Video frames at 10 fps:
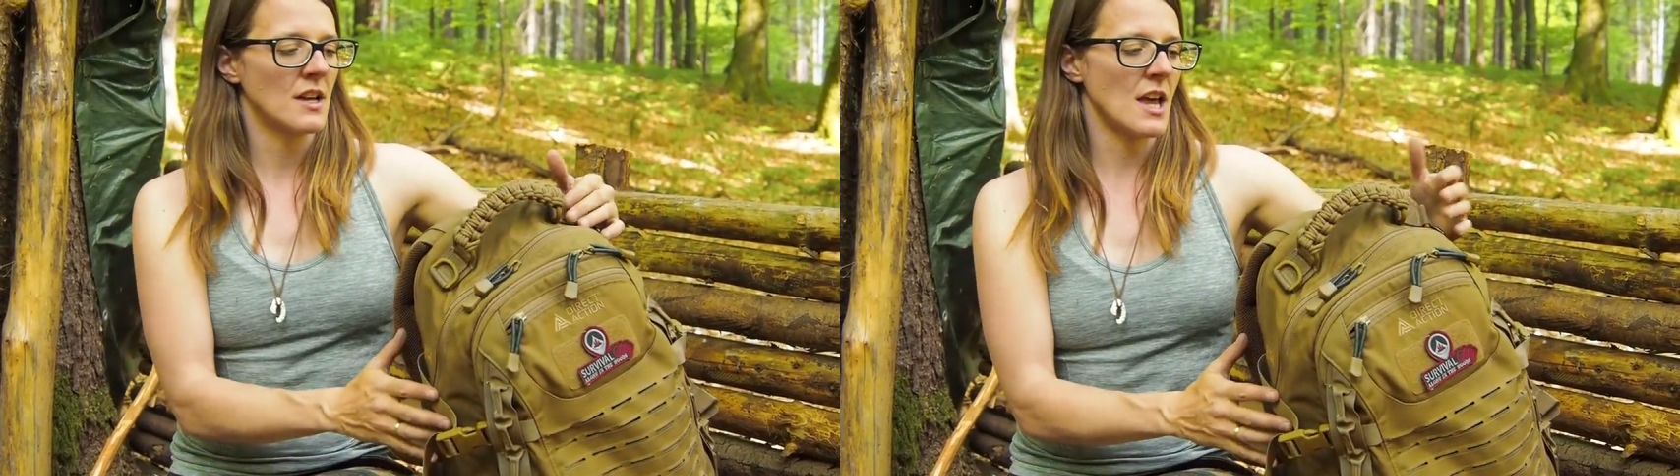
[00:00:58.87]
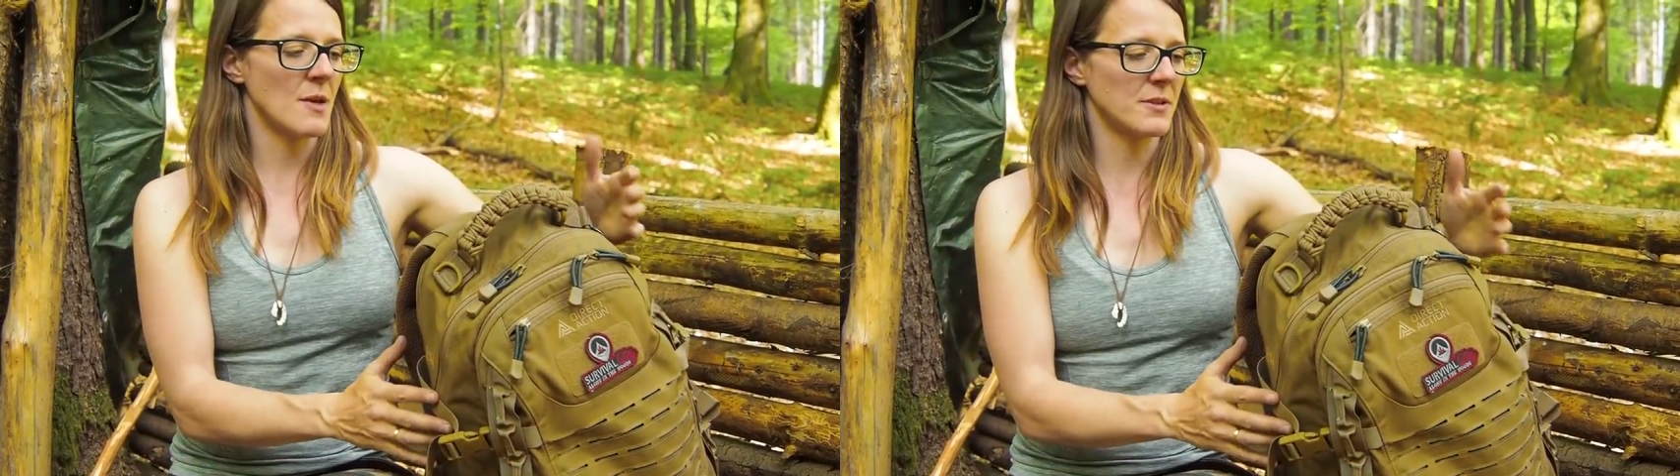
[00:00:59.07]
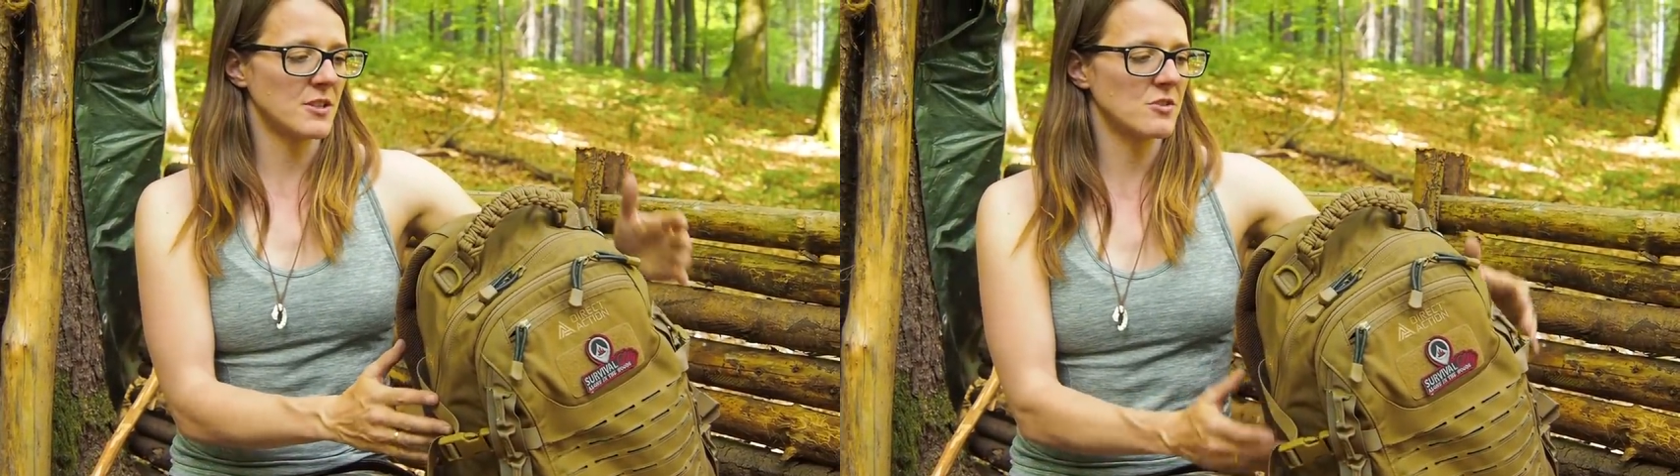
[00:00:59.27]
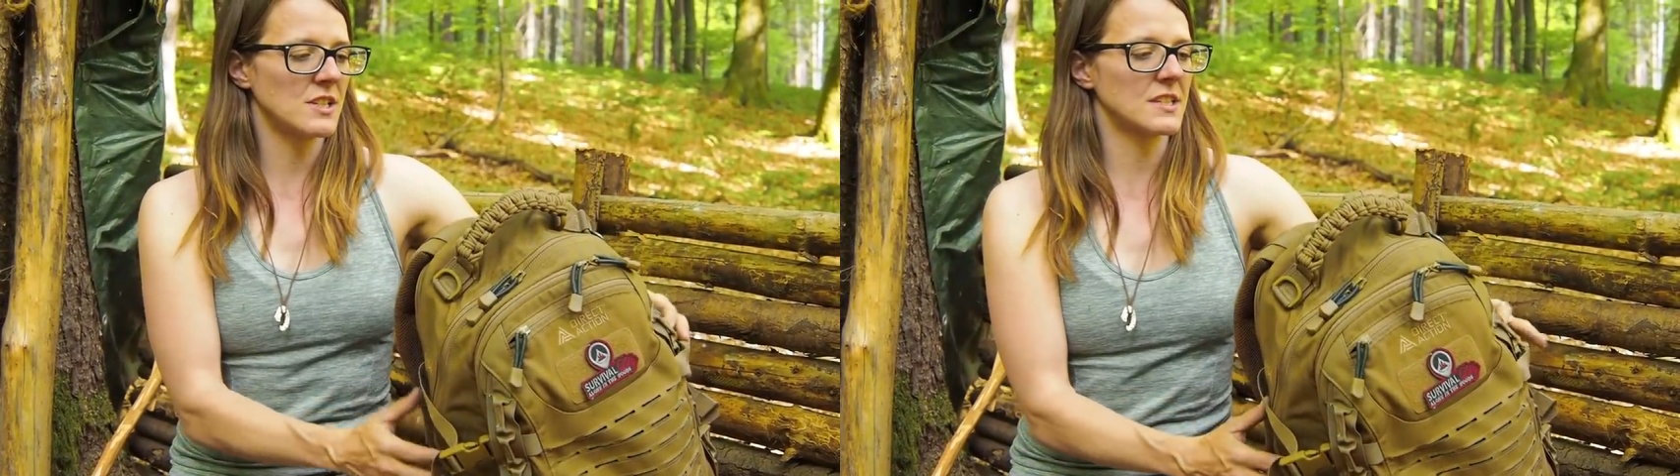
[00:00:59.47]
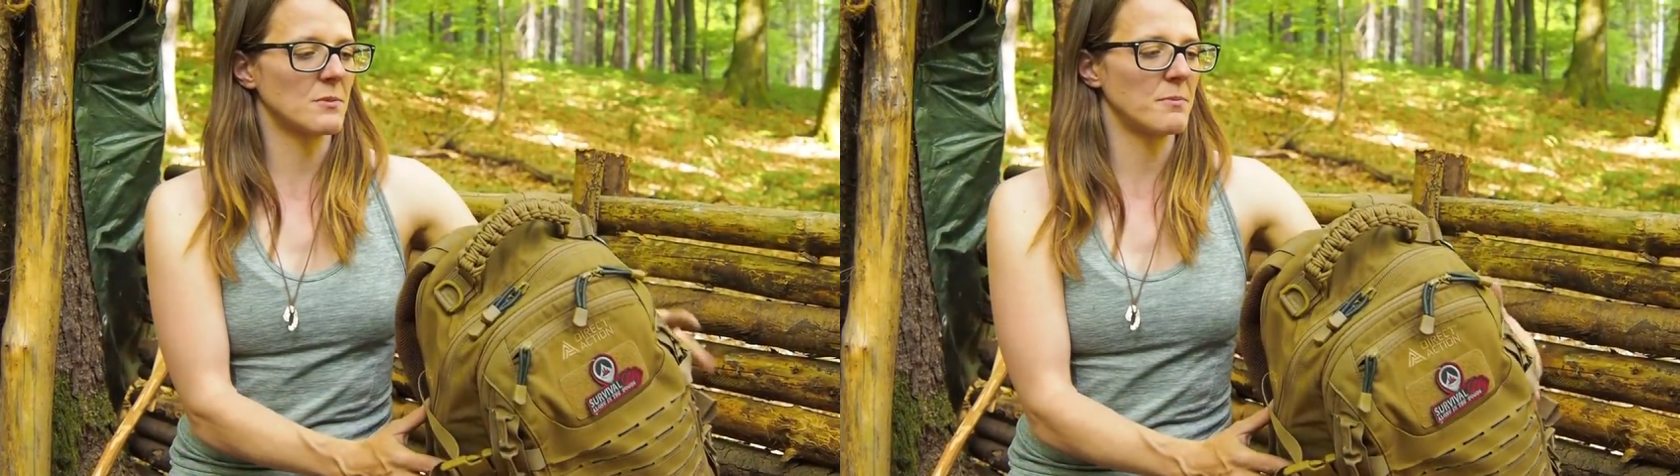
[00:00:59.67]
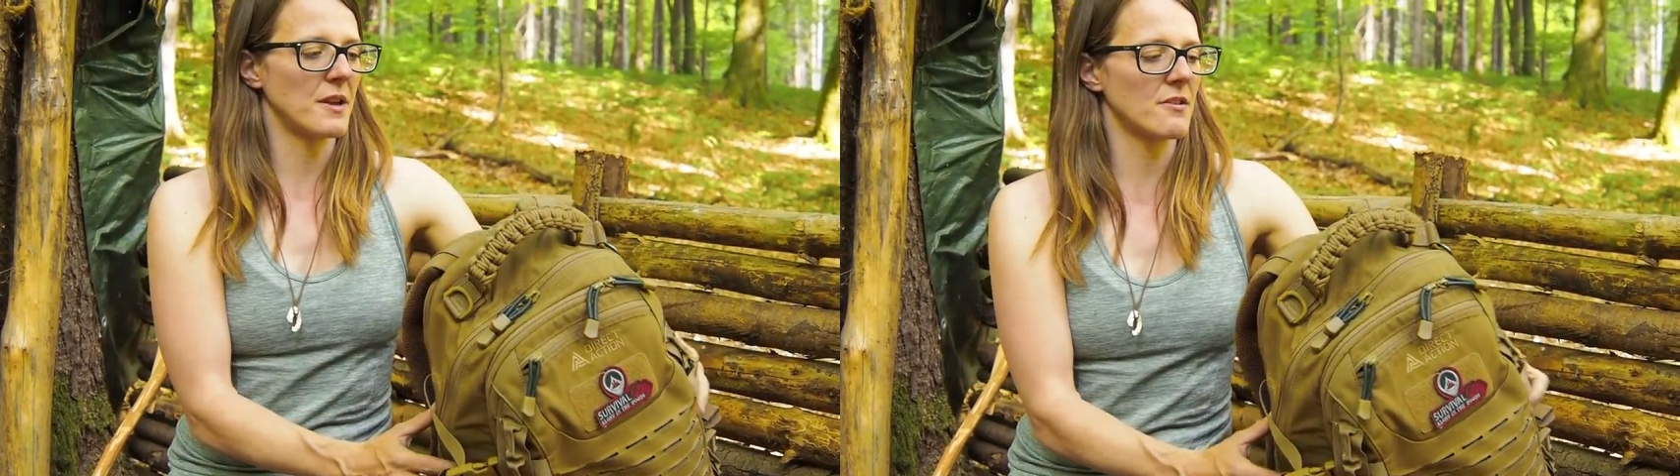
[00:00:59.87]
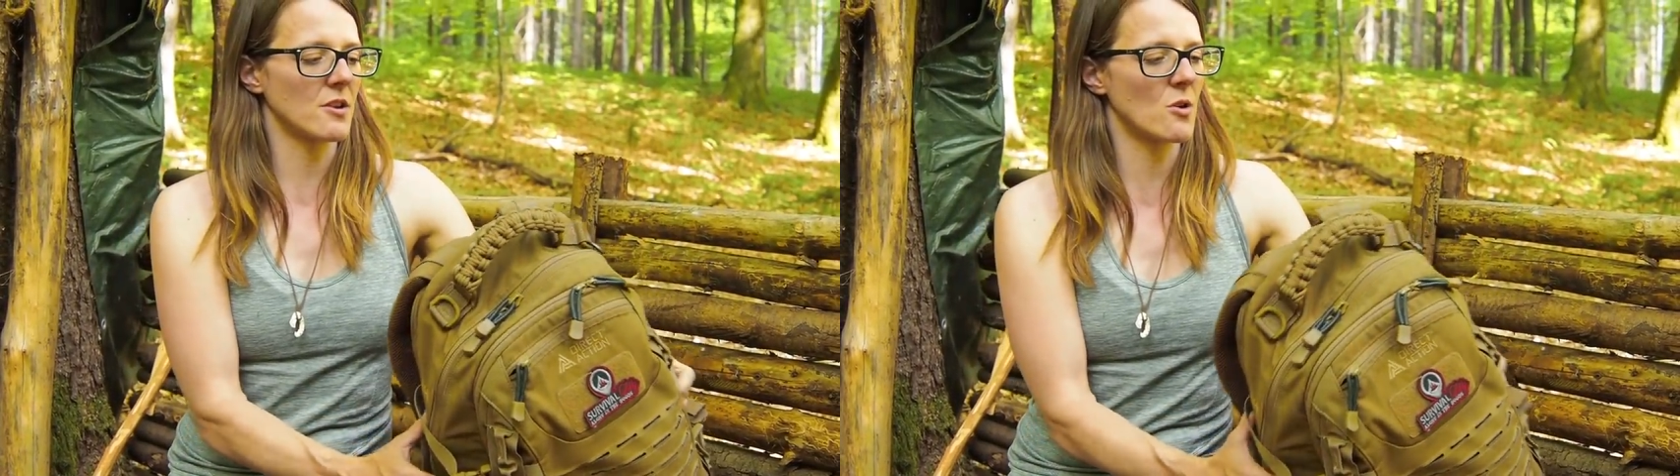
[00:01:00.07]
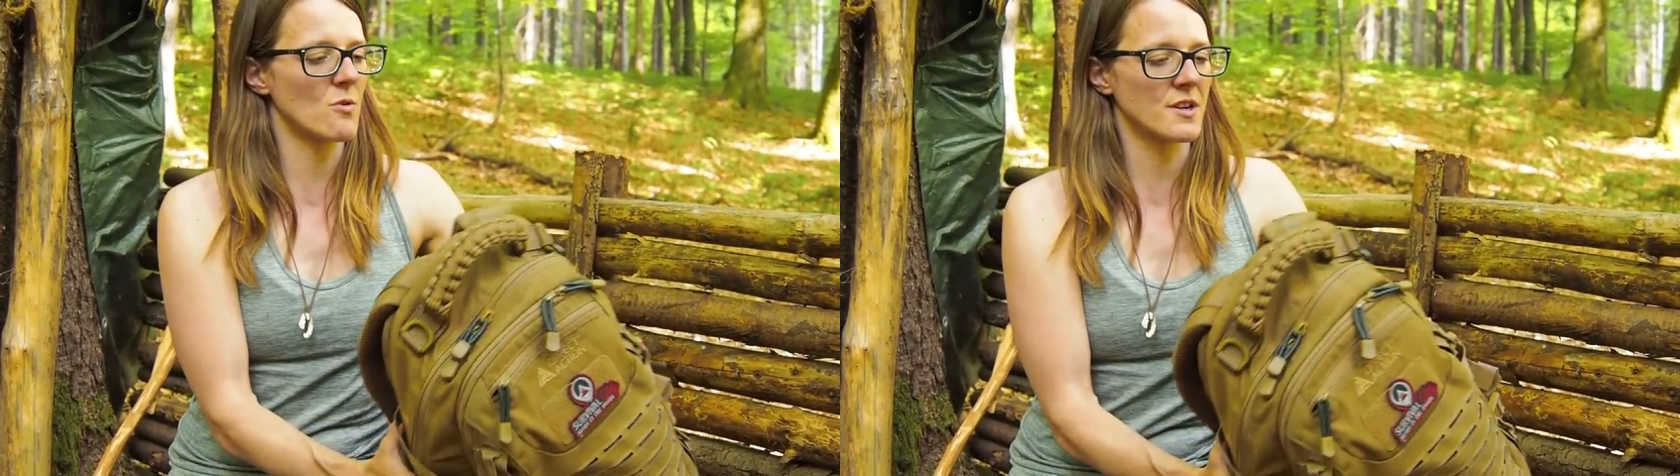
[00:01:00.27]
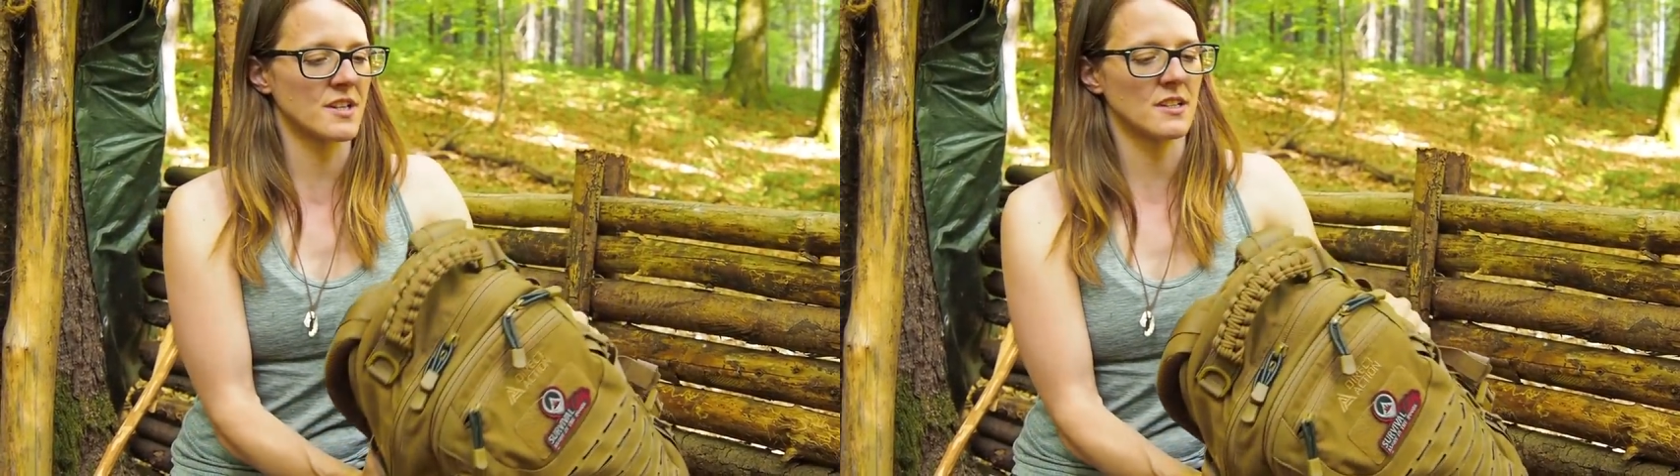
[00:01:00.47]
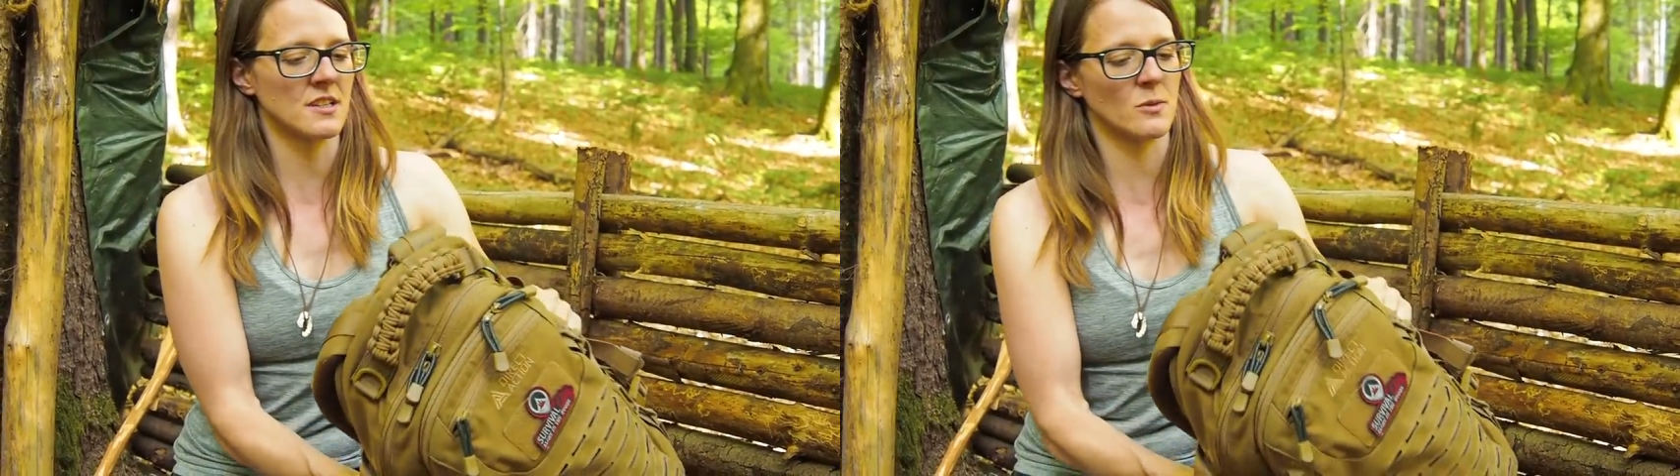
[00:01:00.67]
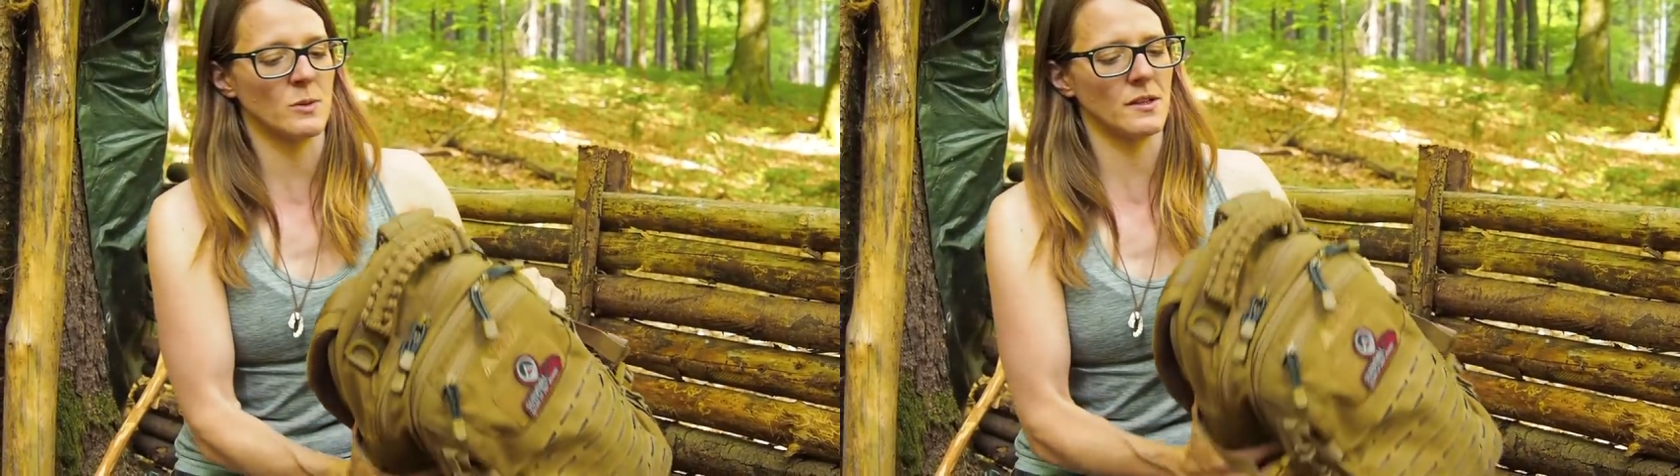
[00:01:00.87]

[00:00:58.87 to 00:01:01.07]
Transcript: happen to need some paracord in the